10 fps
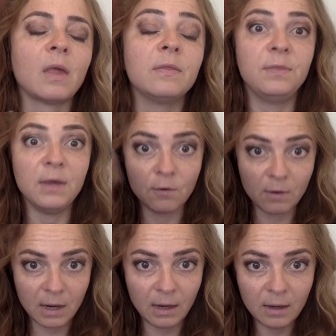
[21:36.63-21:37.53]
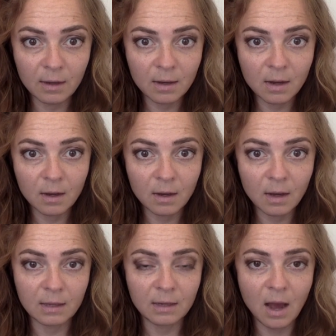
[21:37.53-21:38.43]
theory
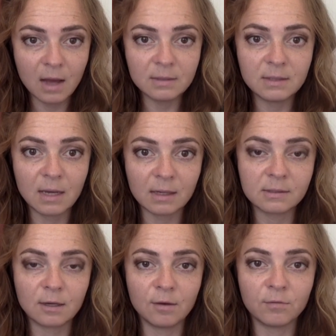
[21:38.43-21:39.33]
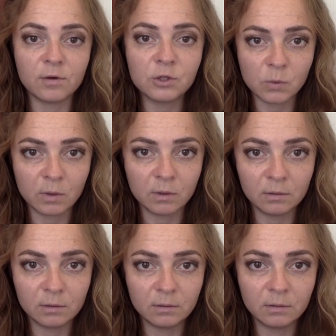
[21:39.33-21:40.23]
and context of ritual
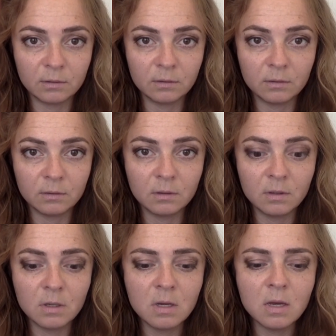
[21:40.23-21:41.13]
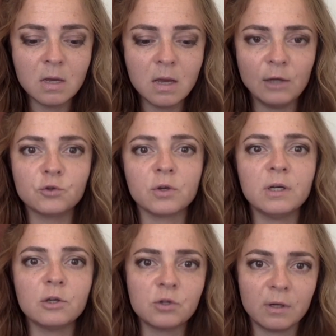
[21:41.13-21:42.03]
and
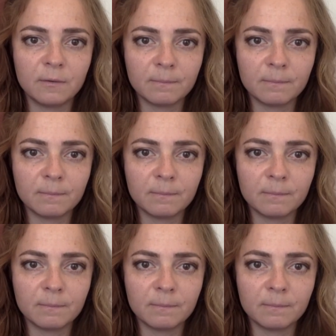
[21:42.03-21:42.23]
tradition.